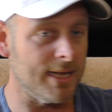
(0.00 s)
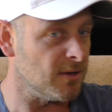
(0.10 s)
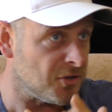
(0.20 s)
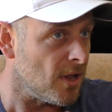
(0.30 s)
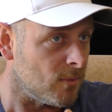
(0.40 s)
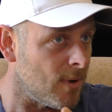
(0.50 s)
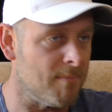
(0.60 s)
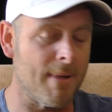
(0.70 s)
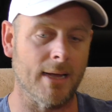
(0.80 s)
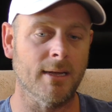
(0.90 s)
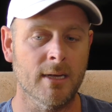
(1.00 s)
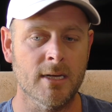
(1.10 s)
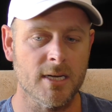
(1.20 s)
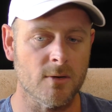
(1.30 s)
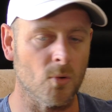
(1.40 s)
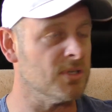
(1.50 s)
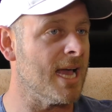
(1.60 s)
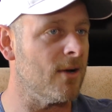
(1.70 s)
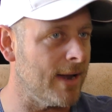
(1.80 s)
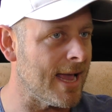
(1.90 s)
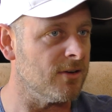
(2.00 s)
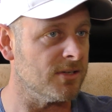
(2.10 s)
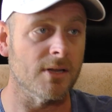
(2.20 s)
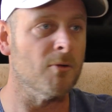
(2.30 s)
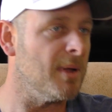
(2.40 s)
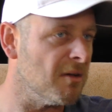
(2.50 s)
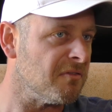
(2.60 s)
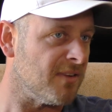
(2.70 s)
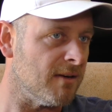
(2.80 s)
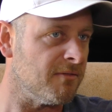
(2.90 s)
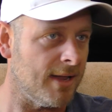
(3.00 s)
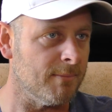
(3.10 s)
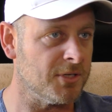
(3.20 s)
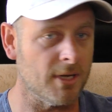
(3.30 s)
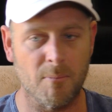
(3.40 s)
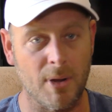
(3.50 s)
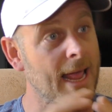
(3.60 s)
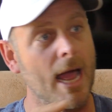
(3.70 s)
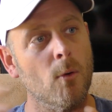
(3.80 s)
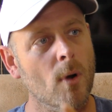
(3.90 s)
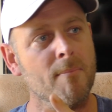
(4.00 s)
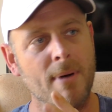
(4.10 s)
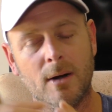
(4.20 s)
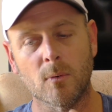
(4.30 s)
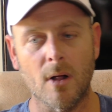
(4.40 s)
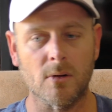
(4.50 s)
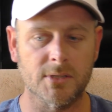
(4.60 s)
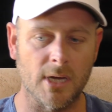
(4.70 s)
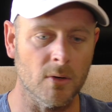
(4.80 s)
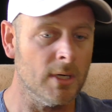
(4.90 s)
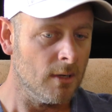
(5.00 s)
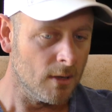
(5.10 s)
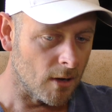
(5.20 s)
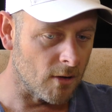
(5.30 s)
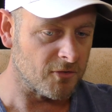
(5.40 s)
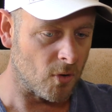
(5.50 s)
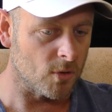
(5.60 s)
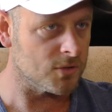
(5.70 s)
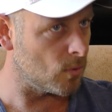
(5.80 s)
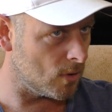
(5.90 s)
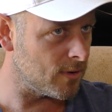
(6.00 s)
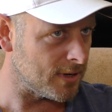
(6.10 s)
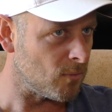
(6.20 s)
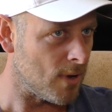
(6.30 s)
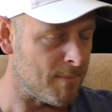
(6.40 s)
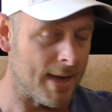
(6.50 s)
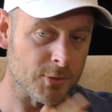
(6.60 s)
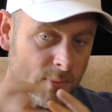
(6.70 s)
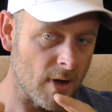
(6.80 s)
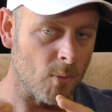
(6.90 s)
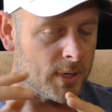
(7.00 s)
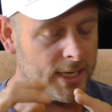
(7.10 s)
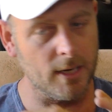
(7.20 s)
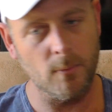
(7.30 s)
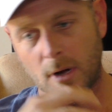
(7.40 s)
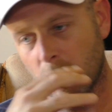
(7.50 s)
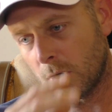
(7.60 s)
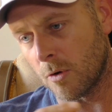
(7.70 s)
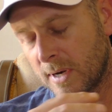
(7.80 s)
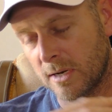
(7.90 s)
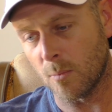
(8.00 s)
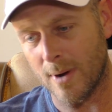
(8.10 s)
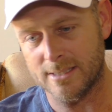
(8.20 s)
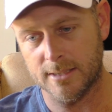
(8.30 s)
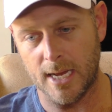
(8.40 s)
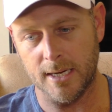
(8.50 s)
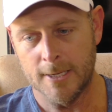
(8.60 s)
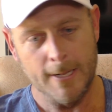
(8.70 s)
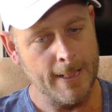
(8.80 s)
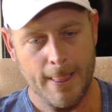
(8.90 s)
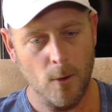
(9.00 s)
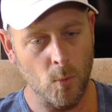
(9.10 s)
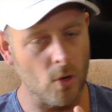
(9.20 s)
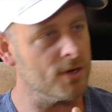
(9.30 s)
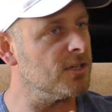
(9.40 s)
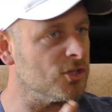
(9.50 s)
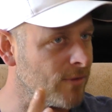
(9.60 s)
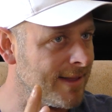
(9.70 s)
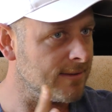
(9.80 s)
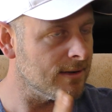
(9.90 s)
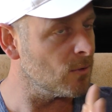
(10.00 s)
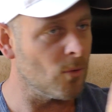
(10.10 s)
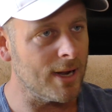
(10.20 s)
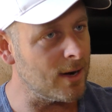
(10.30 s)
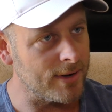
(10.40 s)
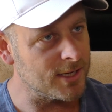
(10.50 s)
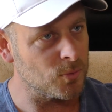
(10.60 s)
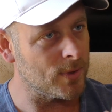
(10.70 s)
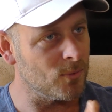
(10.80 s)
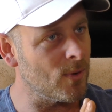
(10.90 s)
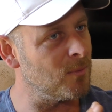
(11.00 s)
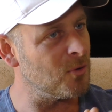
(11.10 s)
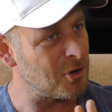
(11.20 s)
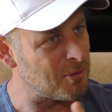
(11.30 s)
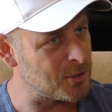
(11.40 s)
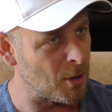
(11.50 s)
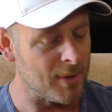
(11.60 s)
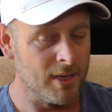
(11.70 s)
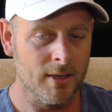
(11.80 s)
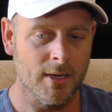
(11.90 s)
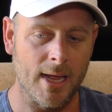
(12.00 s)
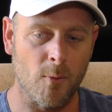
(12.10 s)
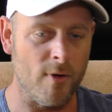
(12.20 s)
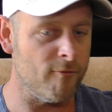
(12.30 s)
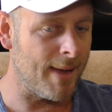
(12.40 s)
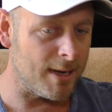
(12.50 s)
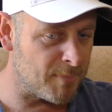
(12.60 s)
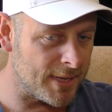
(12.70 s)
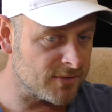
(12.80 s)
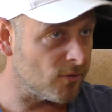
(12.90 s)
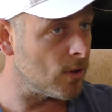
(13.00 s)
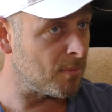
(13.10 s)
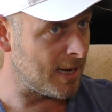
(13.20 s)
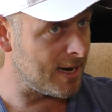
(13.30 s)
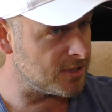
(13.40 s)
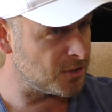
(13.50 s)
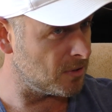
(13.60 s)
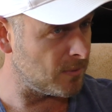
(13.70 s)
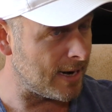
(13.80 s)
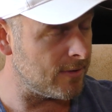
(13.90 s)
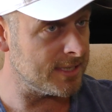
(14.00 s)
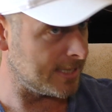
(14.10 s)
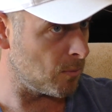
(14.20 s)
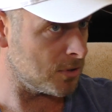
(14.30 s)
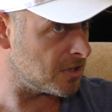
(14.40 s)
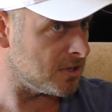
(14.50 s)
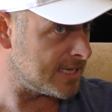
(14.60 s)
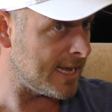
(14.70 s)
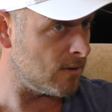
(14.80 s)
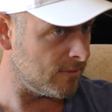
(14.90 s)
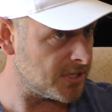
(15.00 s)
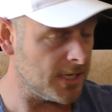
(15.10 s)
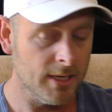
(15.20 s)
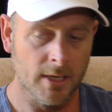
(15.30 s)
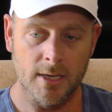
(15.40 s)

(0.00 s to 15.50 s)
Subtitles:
Leo's not a right back, nor is Harry Anderson. It'd be unfair for them to play a right back role. So of course, we're looking at right backs. We've got one here. We've got one coming in on Wednesday. We're looking to strengthen in all areas when the right one comes up. We've made bids for other players in other areas that were turned down, obviously.